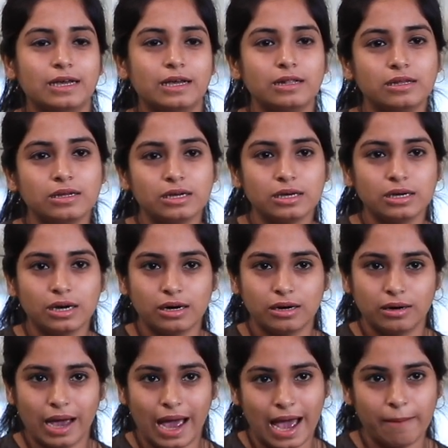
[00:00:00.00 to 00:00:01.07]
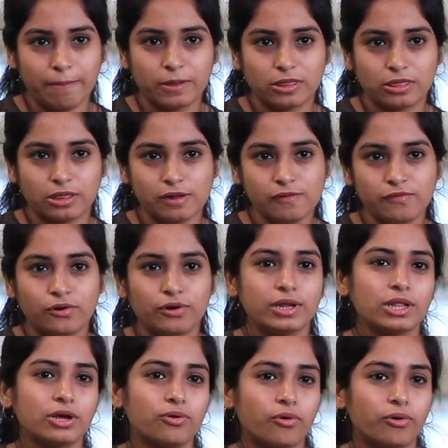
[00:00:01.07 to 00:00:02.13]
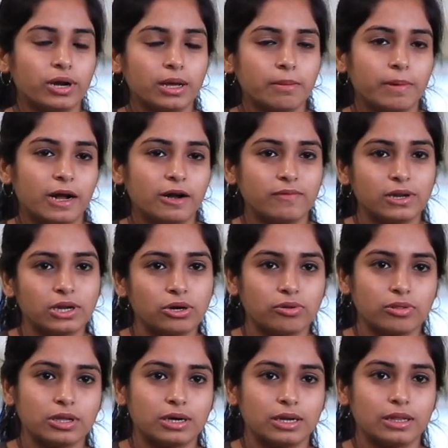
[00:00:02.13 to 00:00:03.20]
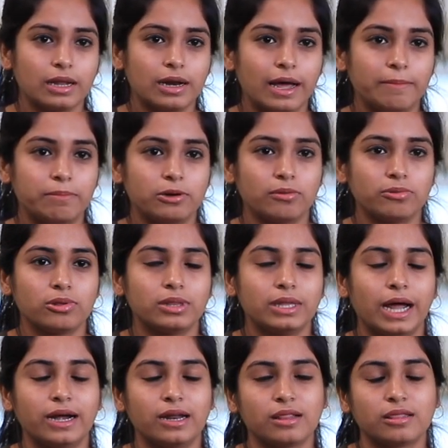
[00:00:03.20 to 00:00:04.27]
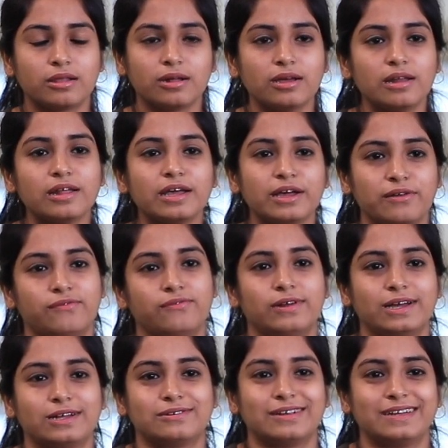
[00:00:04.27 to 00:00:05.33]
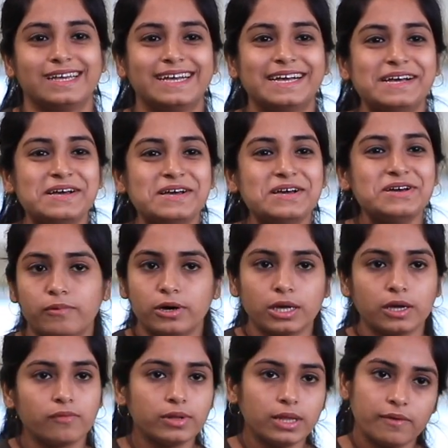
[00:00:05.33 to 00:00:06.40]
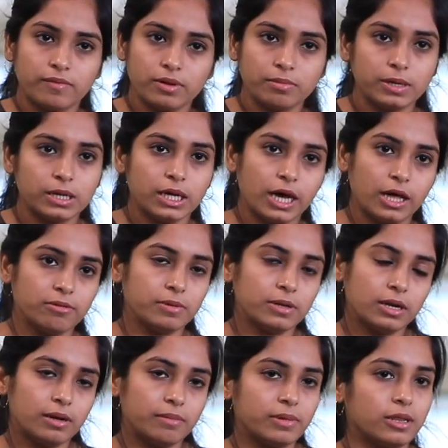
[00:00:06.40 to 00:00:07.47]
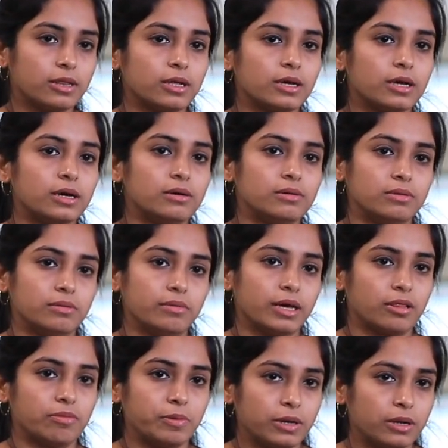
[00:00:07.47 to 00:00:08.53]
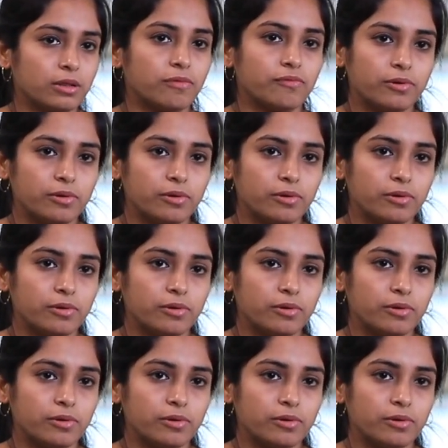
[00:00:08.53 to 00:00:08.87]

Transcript: in the app itself. Only the coding part we need to sit in the laptop, so that is really helpful actually. Working with everybody has been an amazing experience